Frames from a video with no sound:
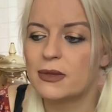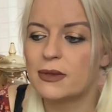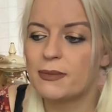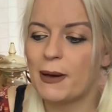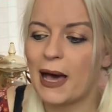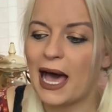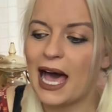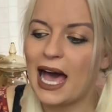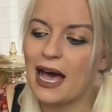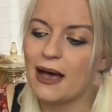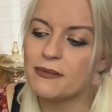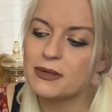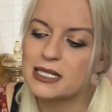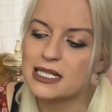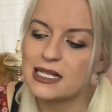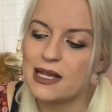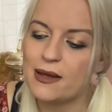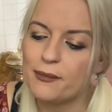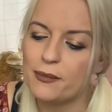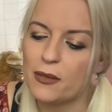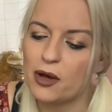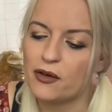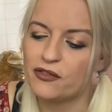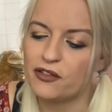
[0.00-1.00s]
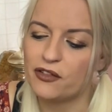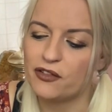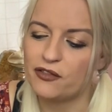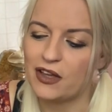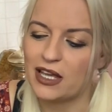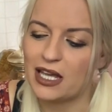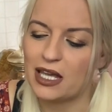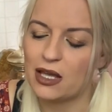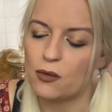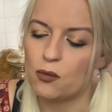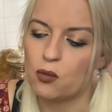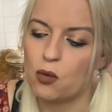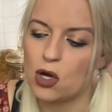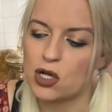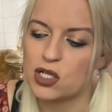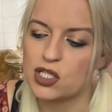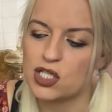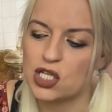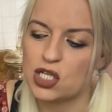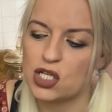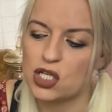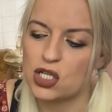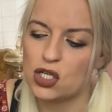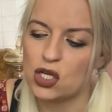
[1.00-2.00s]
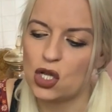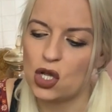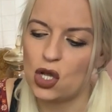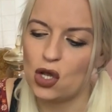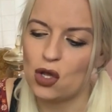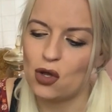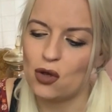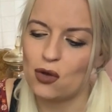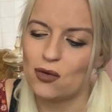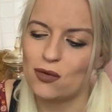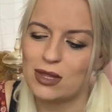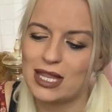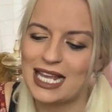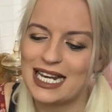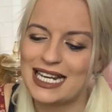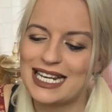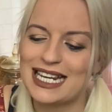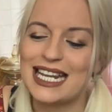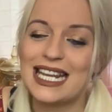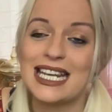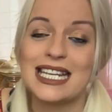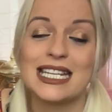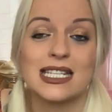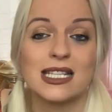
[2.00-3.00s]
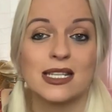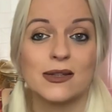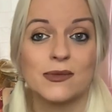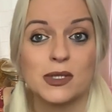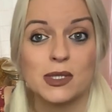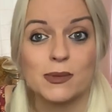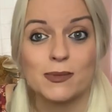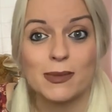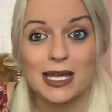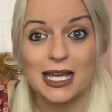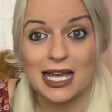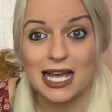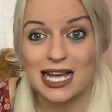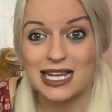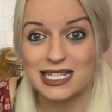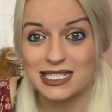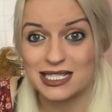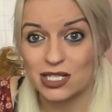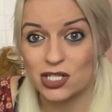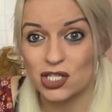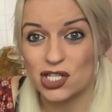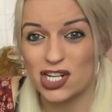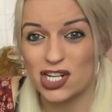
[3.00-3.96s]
perhaps their mother figure wasn't who they needed them to be as a